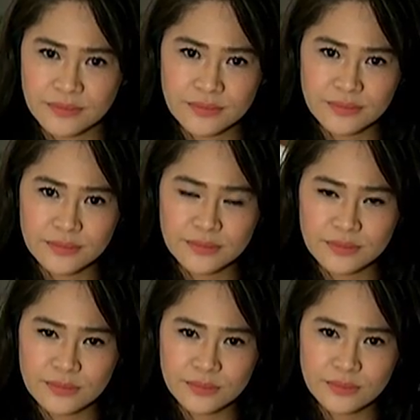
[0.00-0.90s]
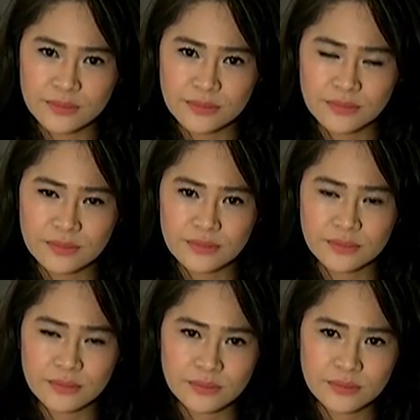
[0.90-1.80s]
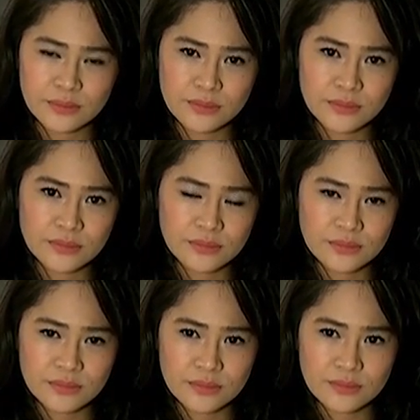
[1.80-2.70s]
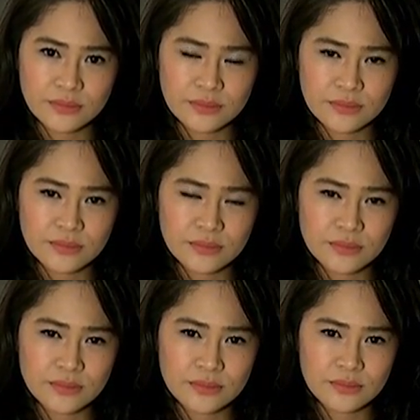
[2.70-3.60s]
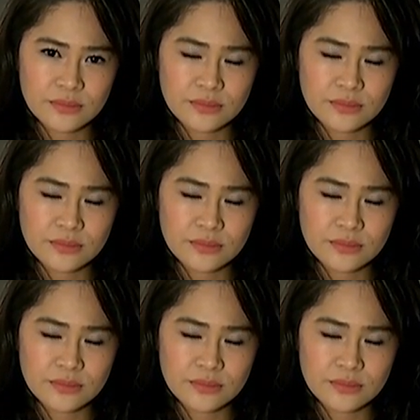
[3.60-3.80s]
[no speech]